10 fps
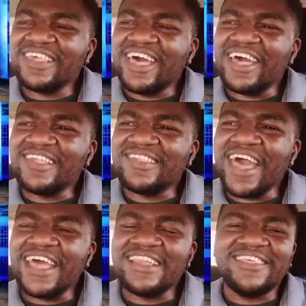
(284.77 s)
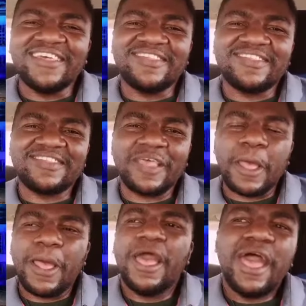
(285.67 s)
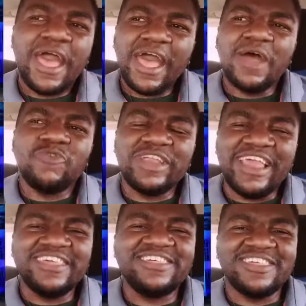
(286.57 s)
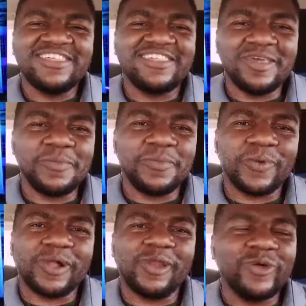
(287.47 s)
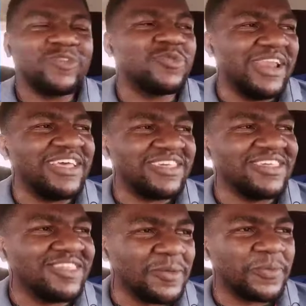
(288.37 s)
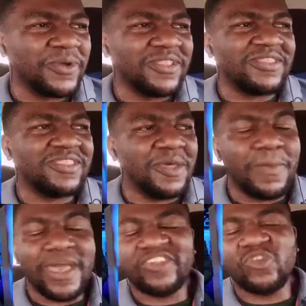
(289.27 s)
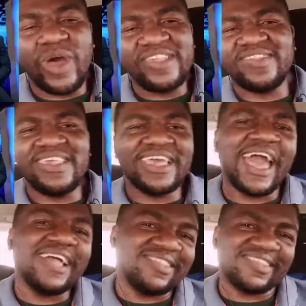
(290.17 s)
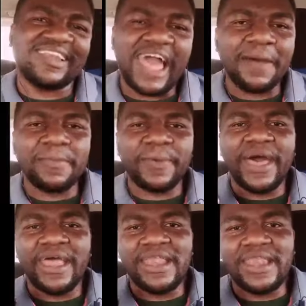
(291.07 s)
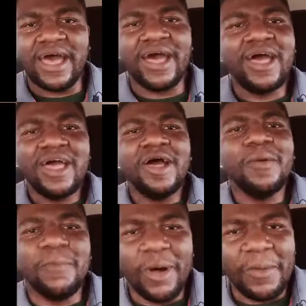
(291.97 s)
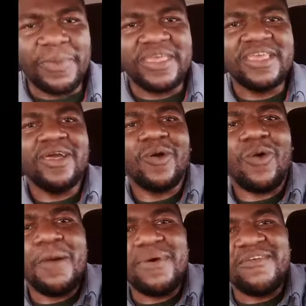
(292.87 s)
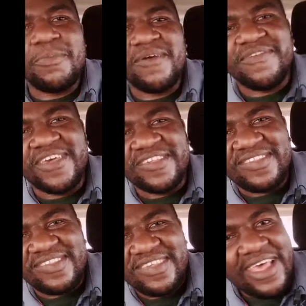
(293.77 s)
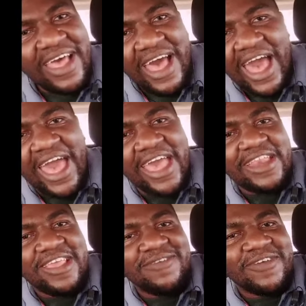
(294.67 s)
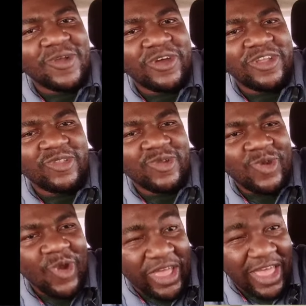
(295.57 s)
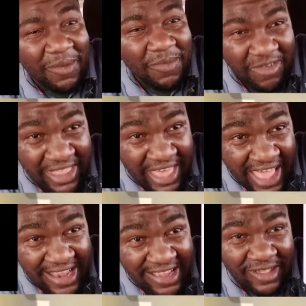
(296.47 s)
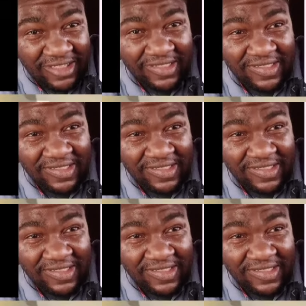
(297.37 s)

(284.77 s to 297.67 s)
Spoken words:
has had this relationship, close relationship with them XYZ cats, Slap and Bobby. Bamba Vipa Face. I ain't even going to knock him for that, because,